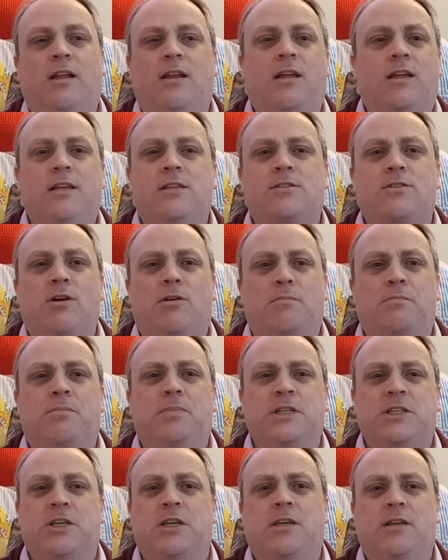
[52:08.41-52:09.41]
is not
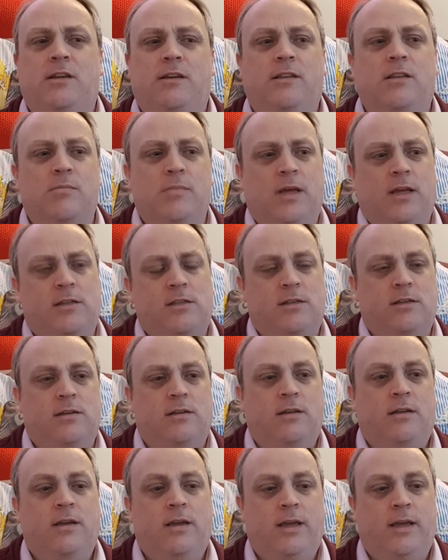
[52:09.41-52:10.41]
particularly the matter
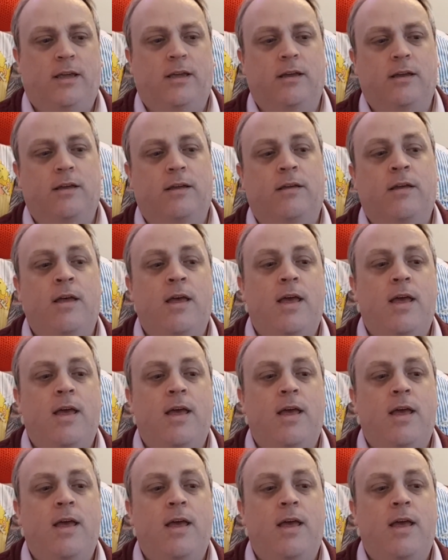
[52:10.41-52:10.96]
here.